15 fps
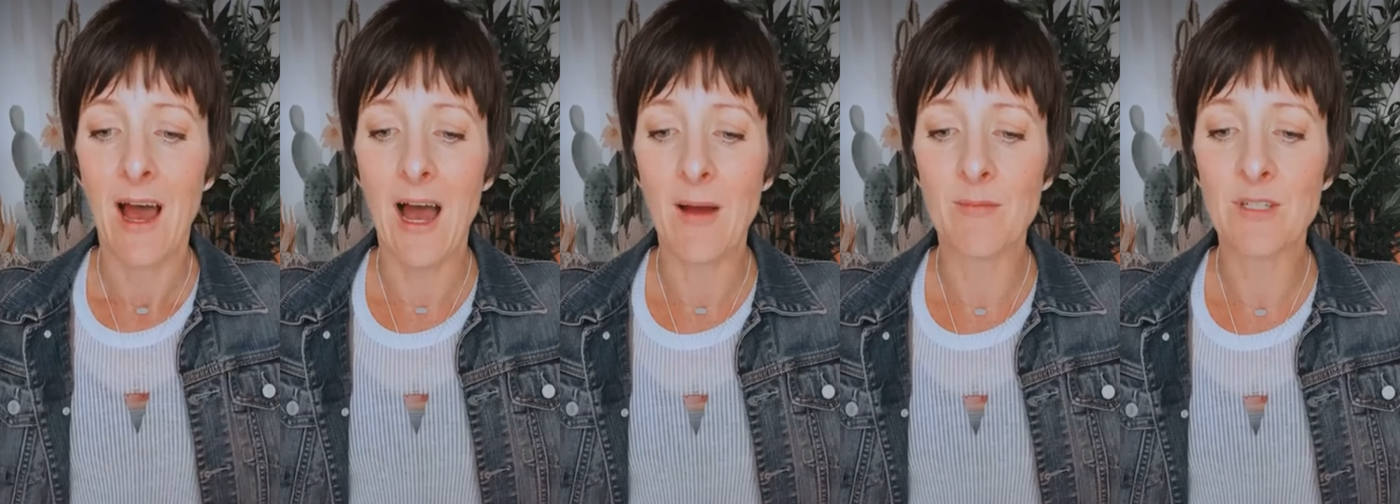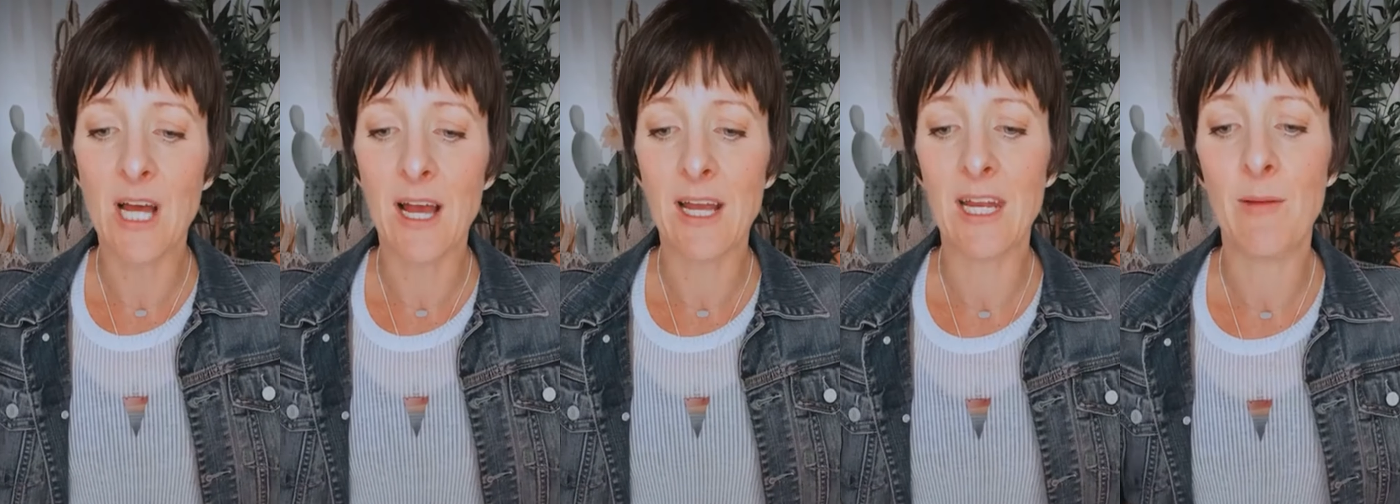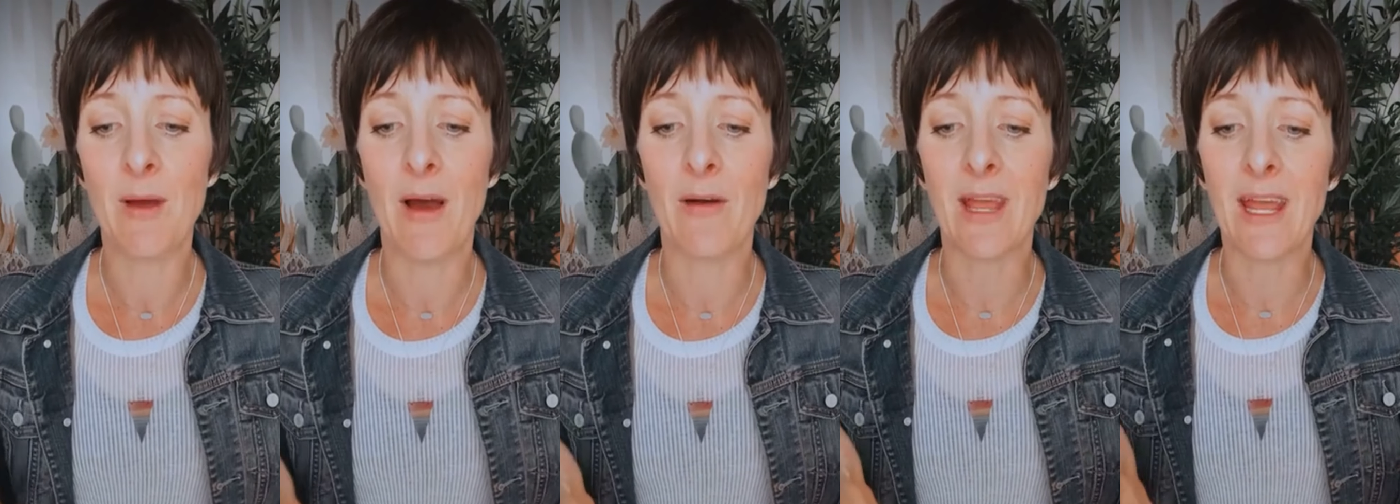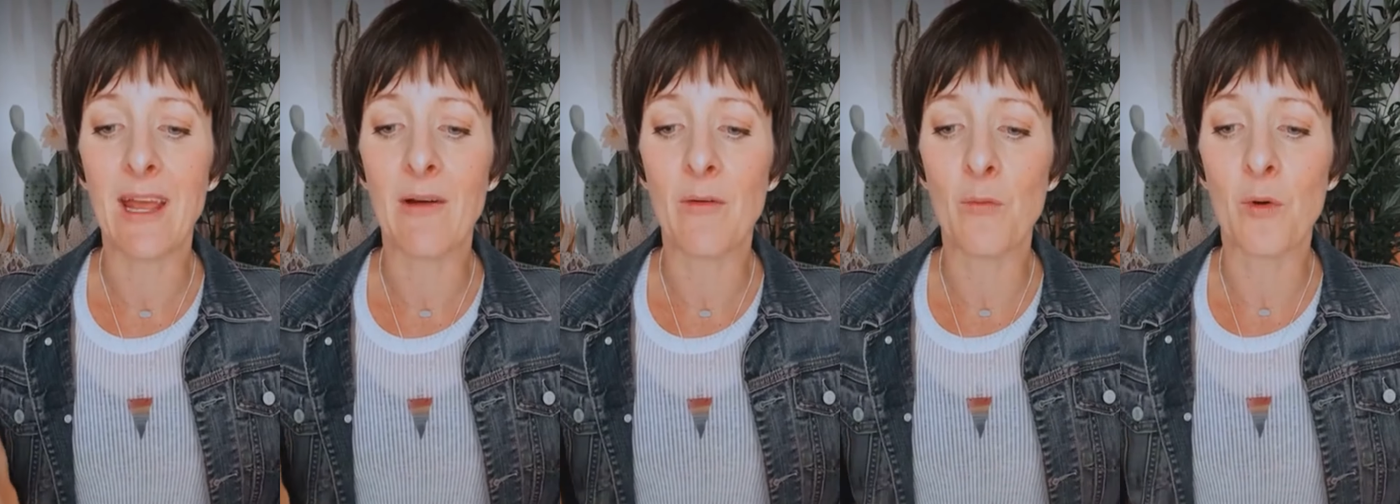I'm talking
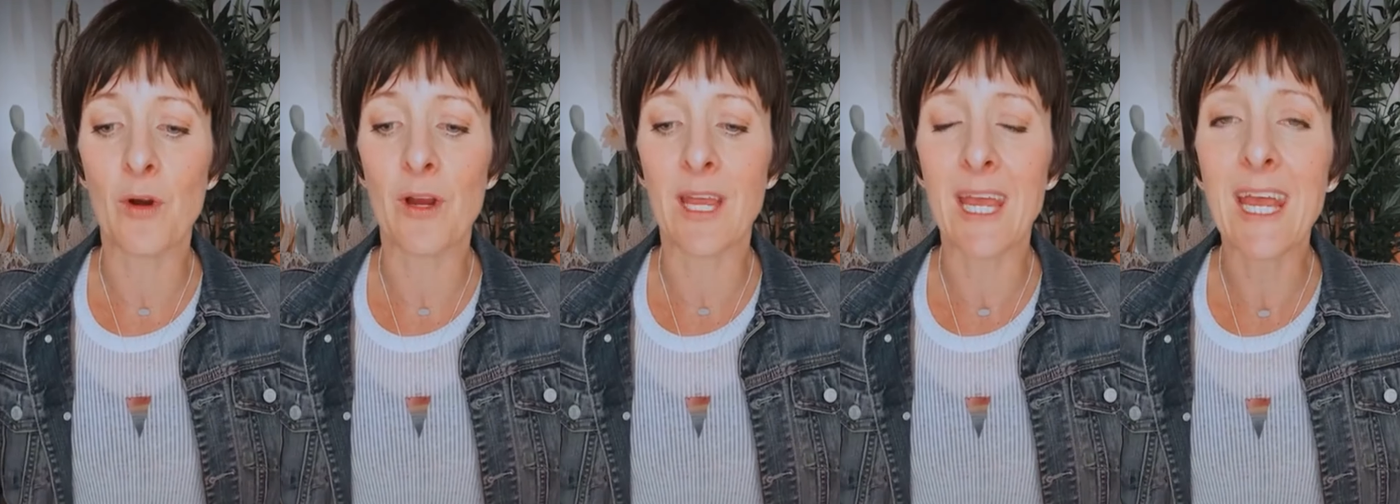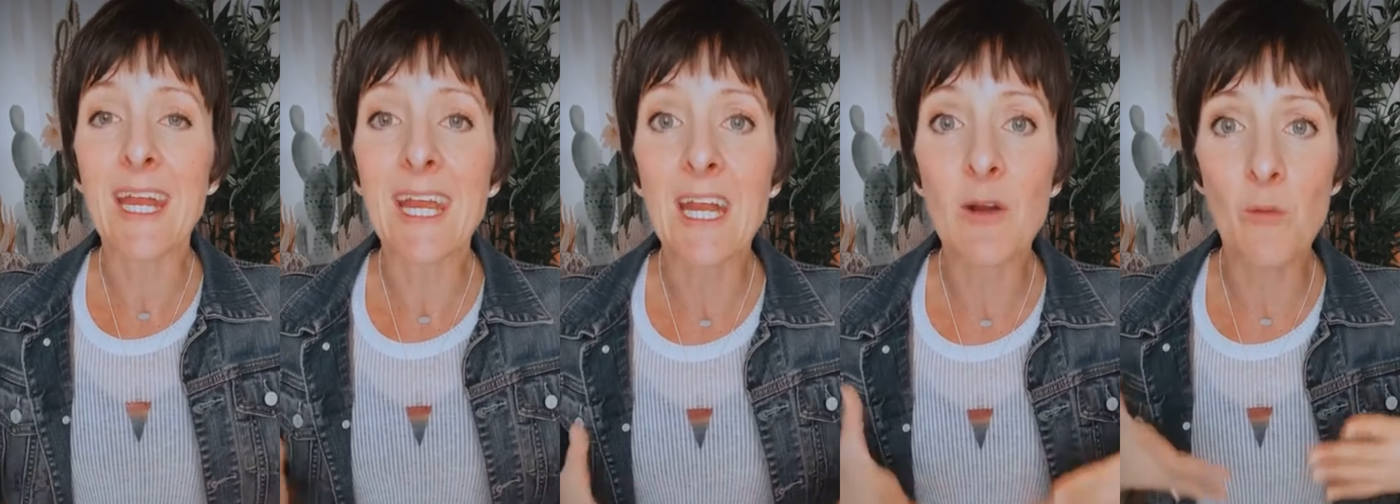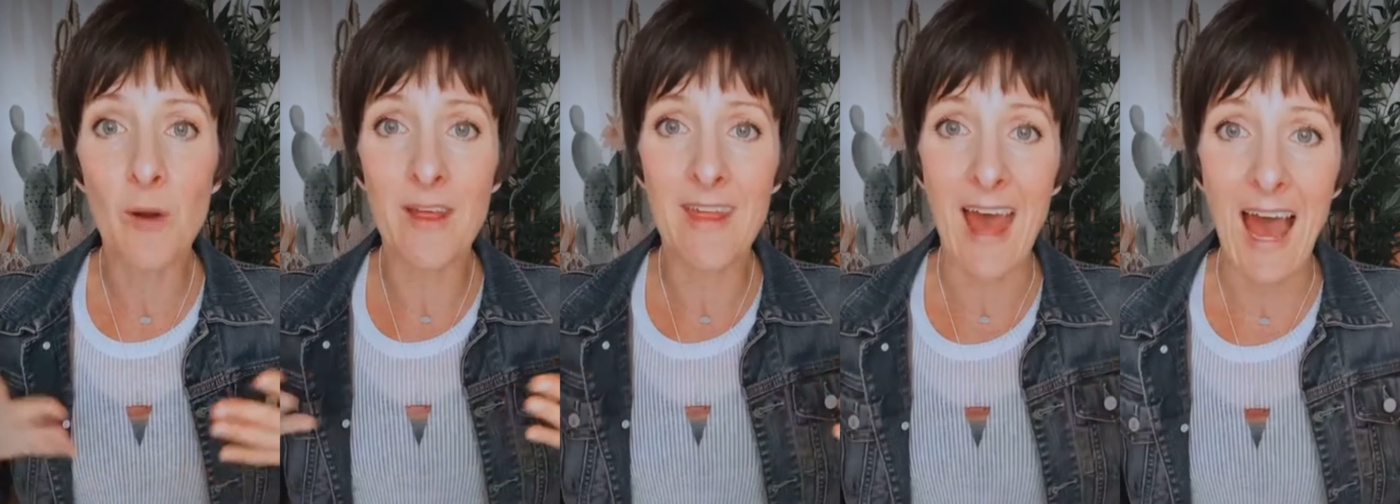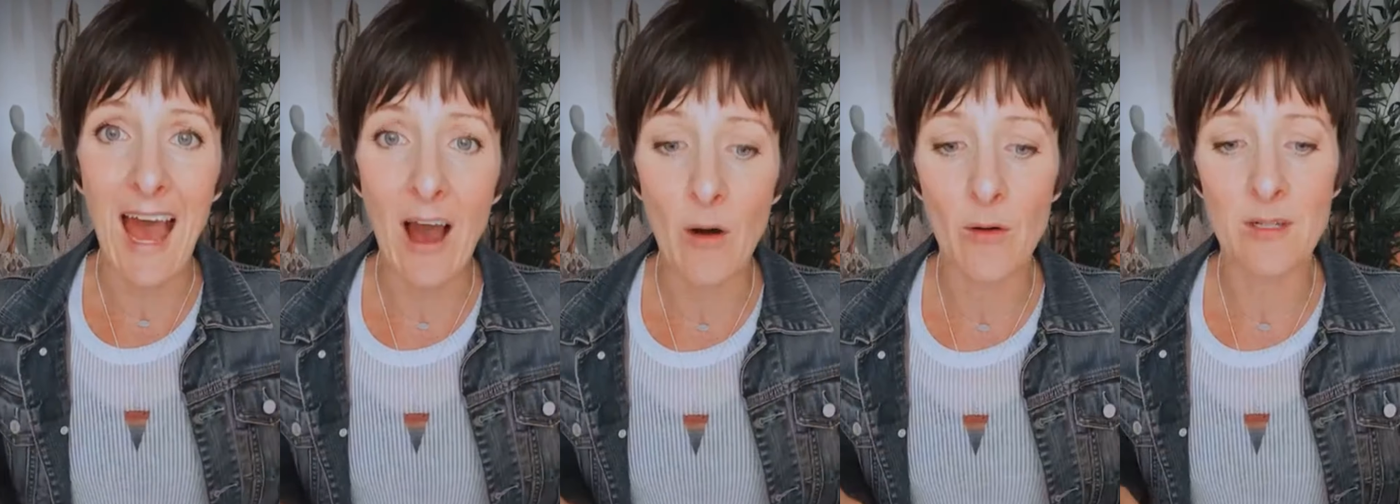about we're eating
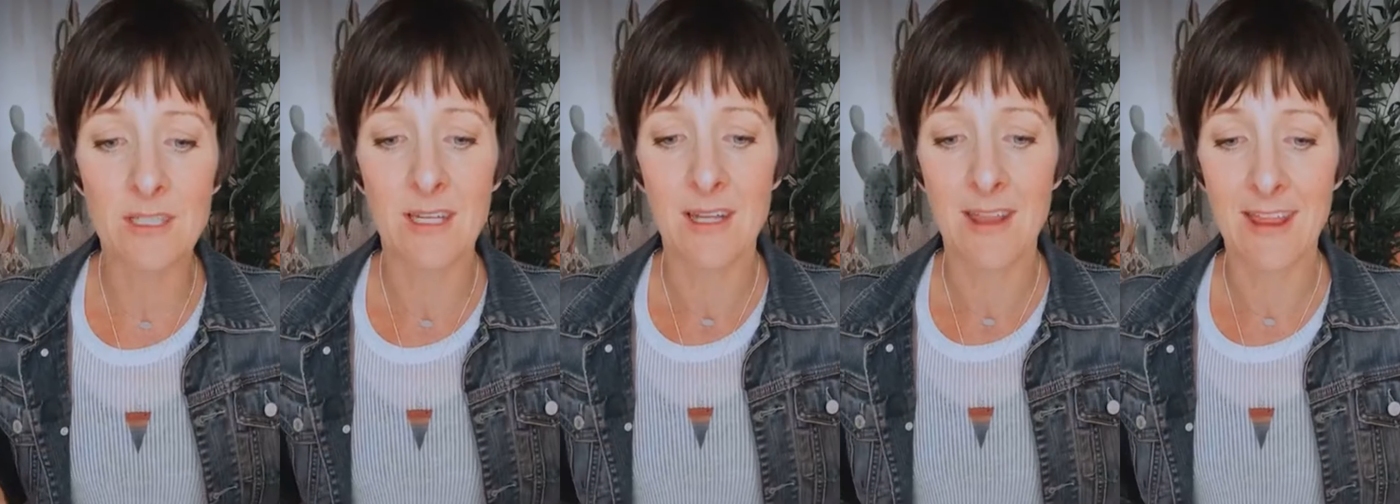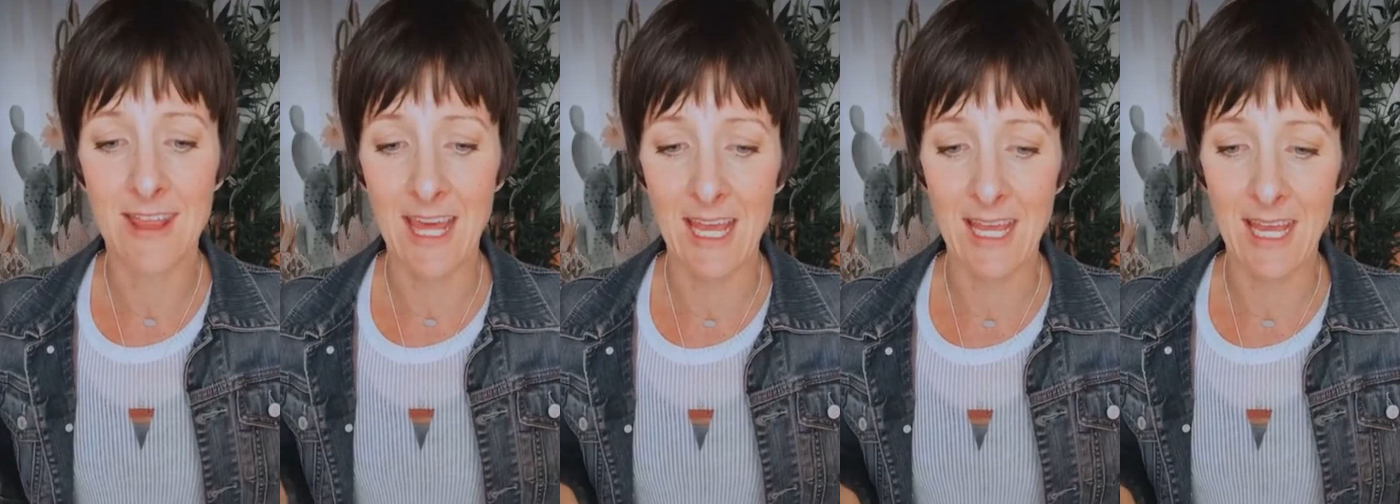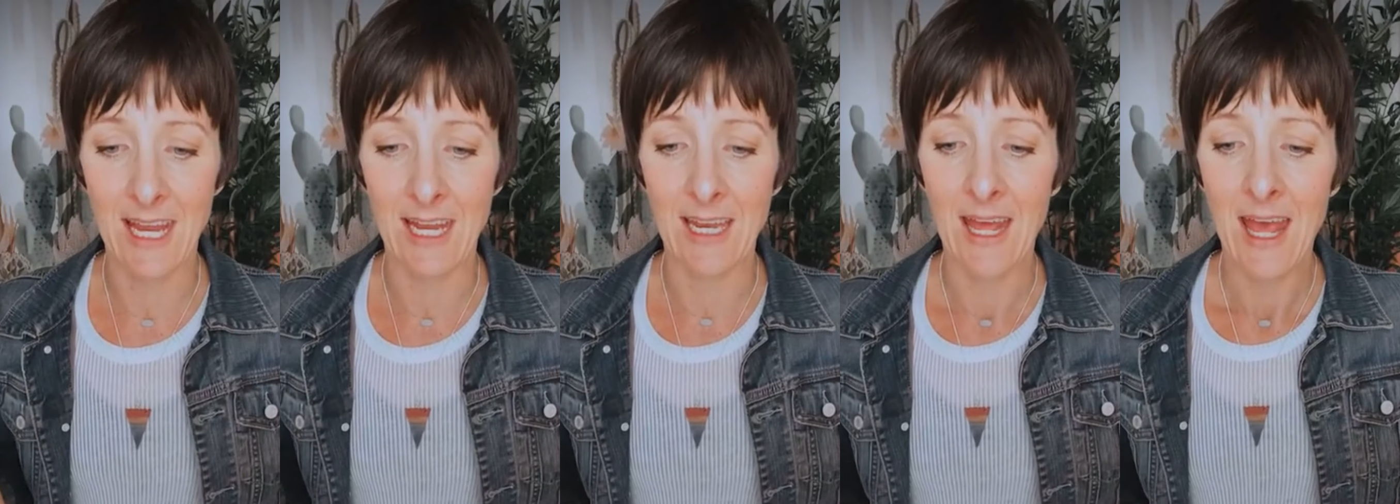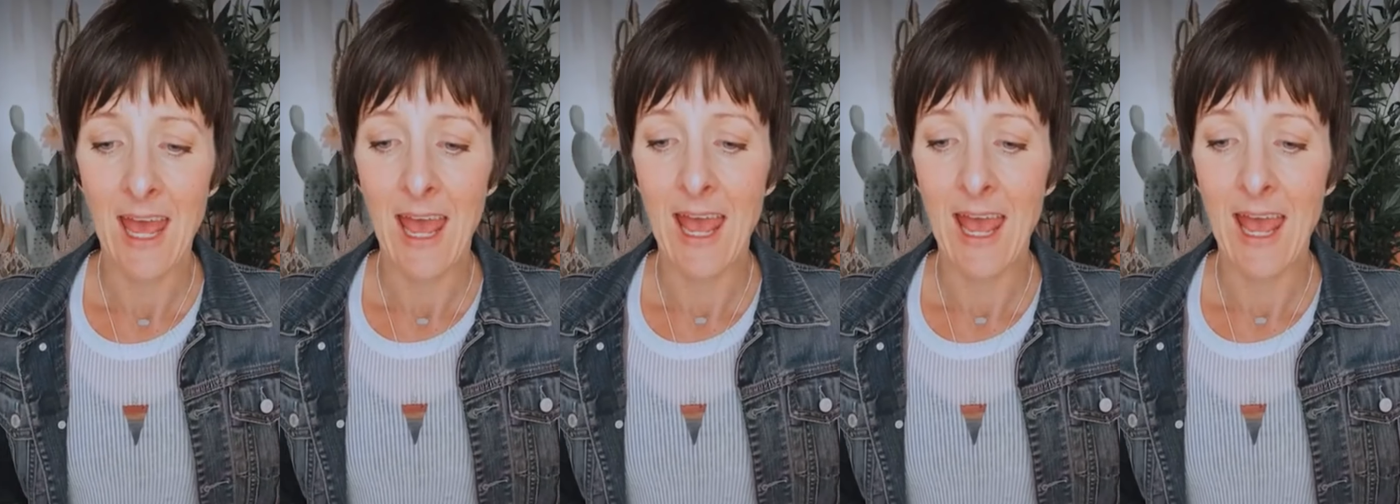without thinking.